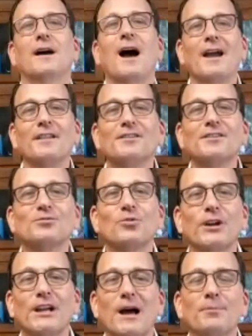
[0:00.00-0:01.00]
Hi, this is
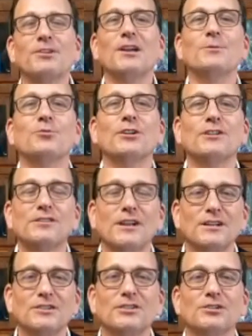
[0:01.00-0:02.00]
Roy Oppenheim, real
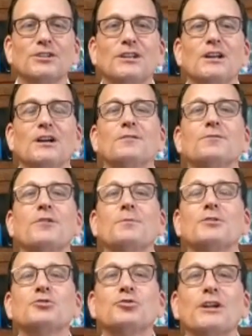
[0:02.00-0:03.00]
estate attorney from
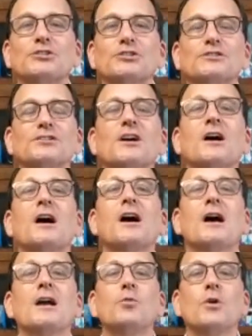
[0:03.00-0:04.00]
the trenches.
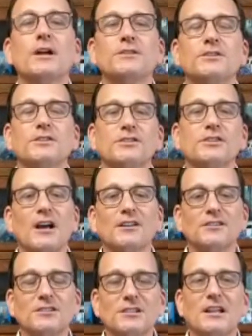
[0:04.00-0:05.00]
I wanted to
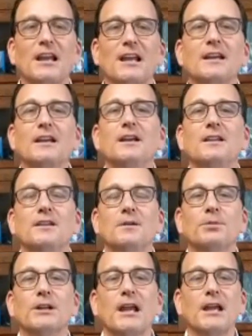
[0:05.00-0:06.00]
discuss today the
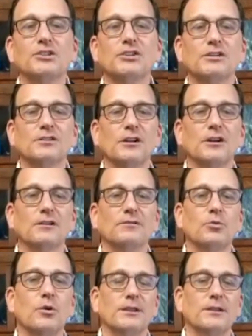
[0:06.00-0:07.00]
implications of
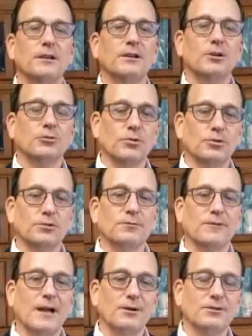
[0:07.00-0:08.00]
what the
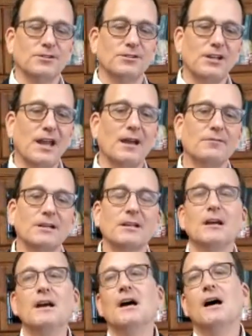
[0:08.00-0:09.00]
coronavirus is having
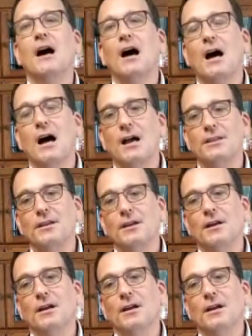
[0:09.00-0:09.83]
on